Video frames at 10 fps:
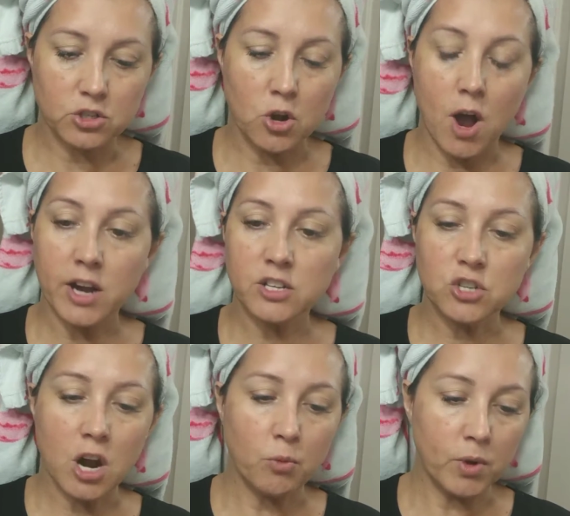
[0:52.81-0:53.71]
So I'm gonna
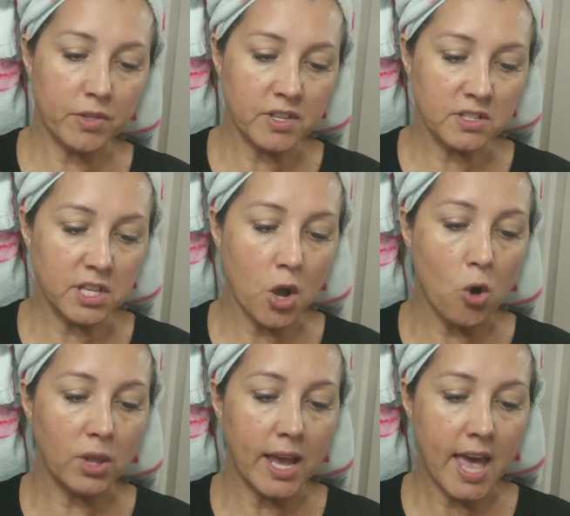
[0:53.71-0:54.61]
start with, this is the
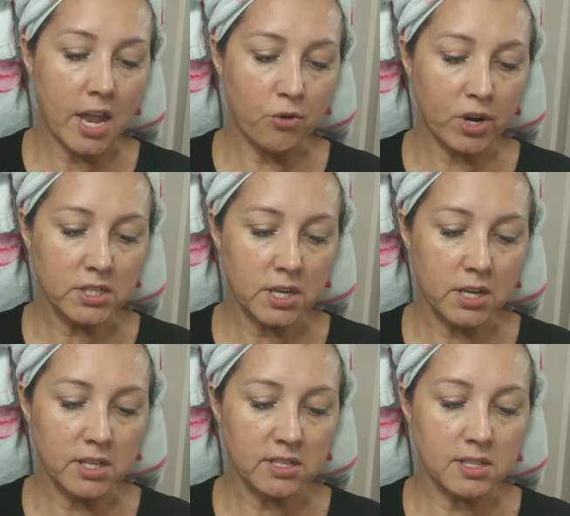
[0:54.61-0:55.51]
Ole
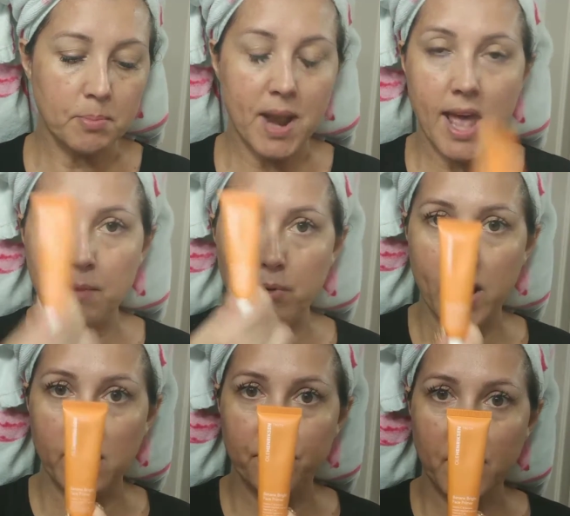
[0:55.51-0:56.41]
Henriksen. This is the Banana
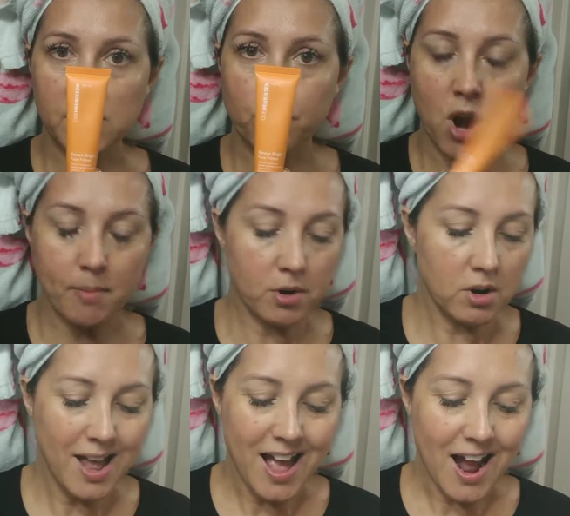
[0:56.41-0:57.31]
Bright Face Primer.